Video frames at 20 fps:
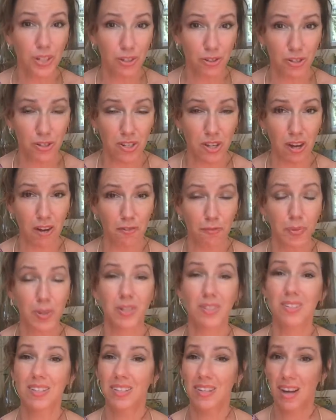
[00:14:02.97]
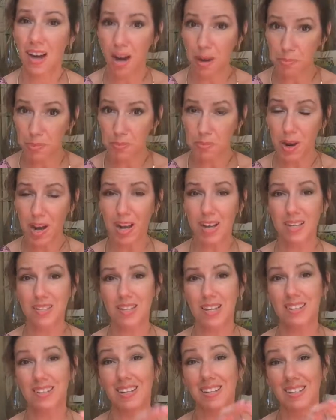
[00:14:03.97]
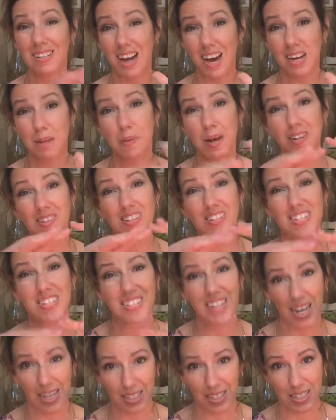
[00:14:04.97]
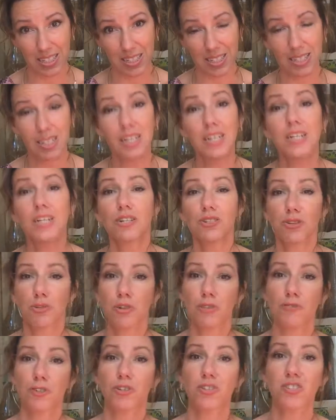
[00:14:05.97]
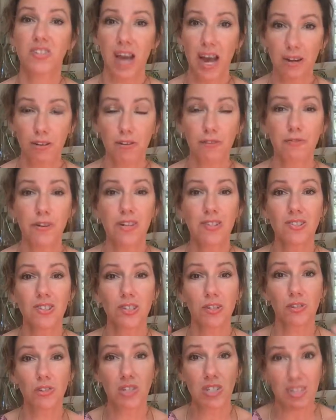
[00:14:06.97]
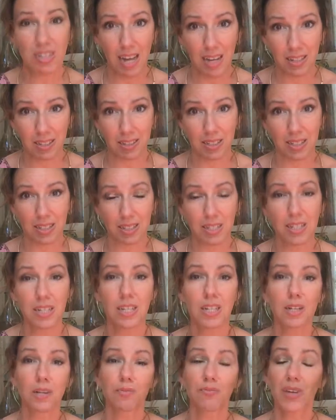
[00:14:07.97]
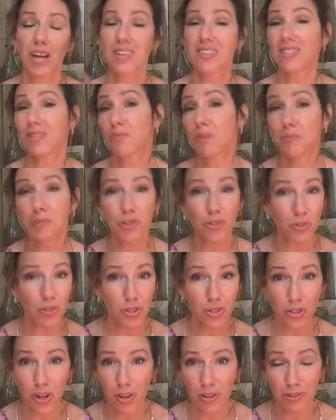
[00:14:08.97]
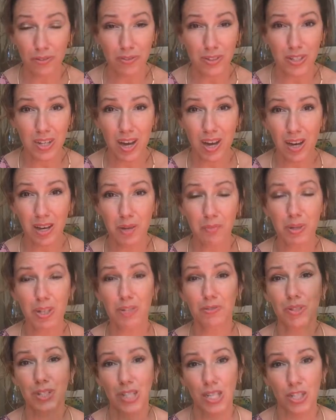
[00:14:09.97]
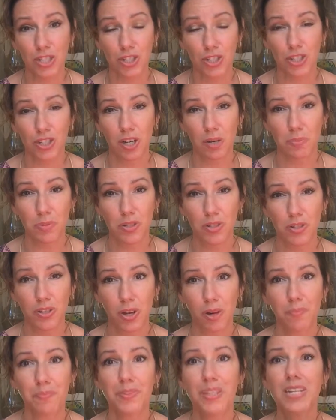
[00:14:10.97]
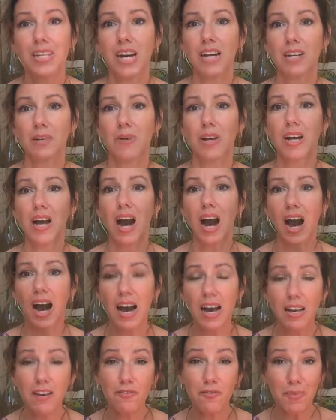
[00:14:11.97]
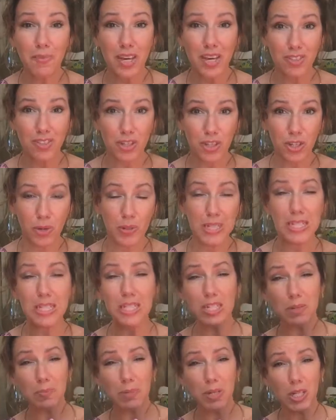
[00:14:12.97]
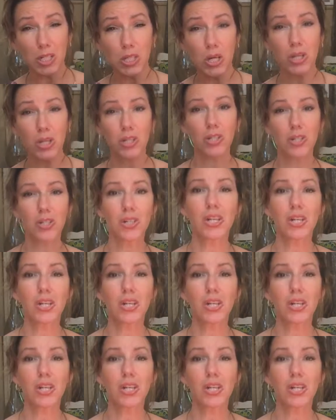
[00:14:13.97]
yourself? Because compromise is a lot about settling. So if you're sacrificing, you're settling. I see women do this all of the time in relationships. So anyway, I've made this go a little bit longer.